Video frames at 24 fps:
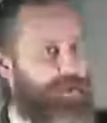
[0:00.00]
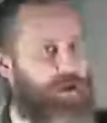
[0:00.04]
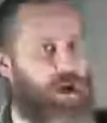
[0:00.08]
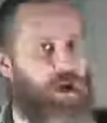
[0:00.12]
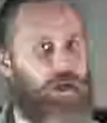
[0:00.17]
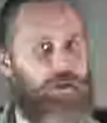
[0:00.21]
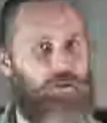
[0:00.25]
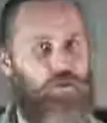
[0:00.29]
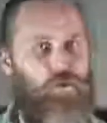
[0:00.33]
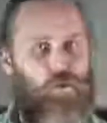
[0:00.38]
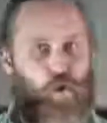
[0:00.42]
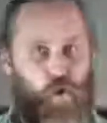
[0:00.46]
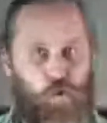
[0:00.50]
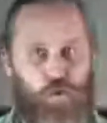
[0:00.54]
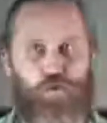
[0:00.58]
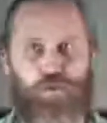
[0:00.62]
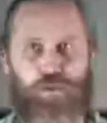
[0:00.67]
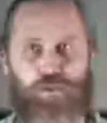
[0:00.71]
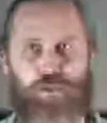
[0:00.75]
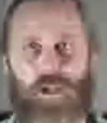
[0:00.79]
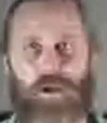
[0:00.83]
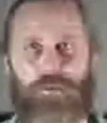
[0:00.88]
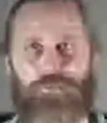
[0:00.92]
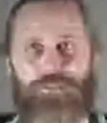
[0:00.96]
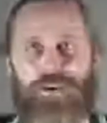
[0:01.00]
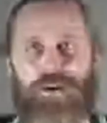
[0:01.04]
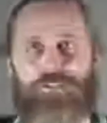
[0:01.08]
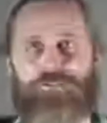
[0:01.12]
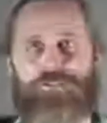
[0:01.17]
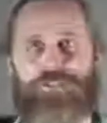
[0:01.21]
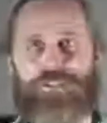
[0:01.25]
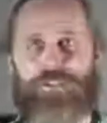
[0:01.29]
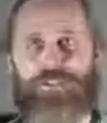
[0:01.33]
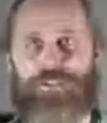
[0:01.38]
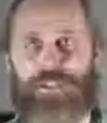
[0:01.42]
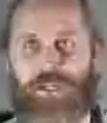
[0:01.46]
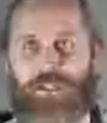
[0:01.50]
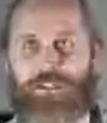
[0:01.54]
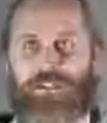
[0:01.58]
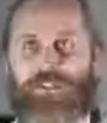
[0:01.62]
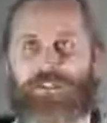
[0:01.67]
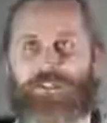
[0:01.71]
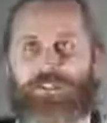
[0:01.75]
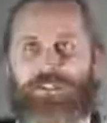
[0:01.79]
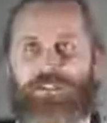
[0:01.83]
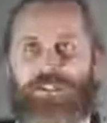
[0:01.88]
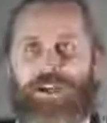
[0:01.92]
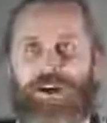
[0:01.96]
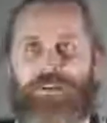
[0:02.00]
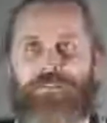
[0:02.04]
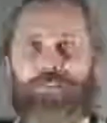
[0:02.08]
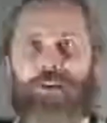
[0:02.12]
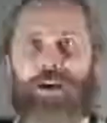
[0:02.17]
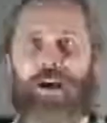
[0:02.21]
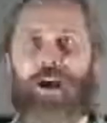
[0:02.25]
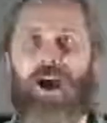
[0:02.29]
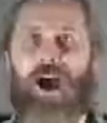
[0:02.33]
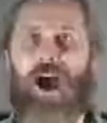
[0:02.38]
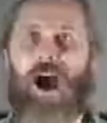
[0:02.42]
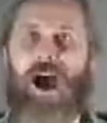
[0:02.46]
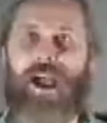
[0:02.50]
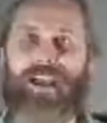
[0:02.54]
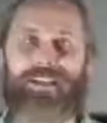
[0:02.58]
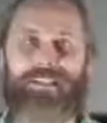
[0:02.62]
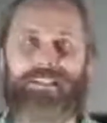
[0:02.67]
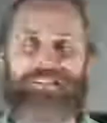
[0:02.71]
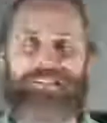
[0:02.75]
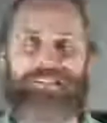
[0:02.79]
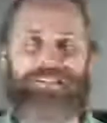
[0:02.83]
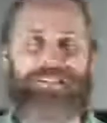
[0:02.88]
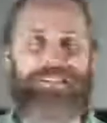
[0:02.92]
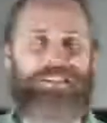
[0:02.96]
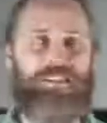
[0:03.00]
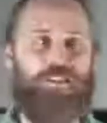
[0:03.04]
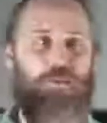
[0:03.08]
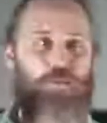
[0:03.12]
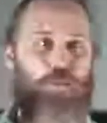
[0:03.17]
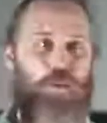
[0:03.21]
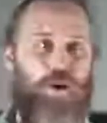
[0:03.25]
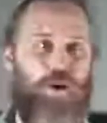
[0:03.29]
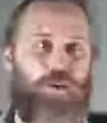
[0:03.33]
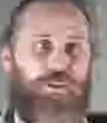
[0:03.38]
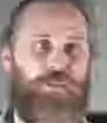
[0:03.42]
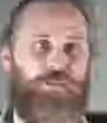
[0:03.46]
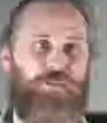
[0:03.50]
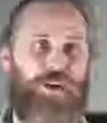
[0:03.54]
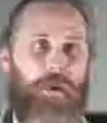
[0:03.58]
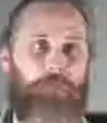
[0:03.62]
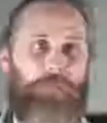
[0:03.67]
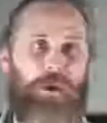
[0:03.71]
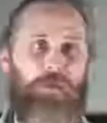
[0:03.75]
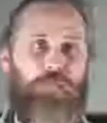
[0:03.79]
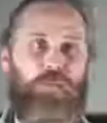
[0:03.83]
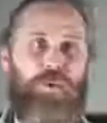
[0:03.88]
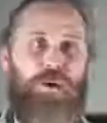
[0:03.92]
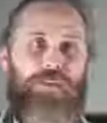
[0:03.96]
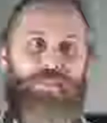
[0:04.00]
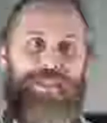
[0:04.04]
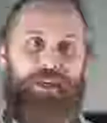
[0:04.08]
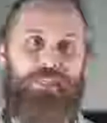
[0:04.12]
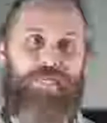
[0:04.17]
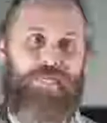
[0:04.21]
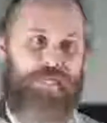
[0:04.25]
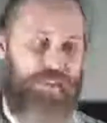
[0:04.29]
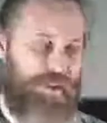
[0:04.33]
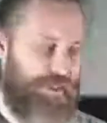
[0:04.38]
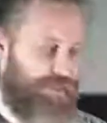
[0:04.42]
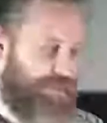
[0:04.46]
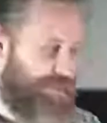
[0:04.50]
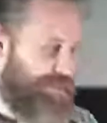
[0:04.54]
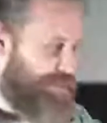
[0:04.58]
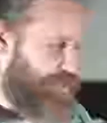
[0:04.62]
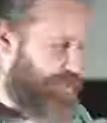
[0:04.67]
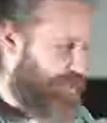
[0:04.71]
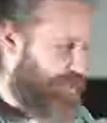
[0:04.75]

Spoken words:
I know stuff, I've studied stuff, I can see the world around me, and what they think this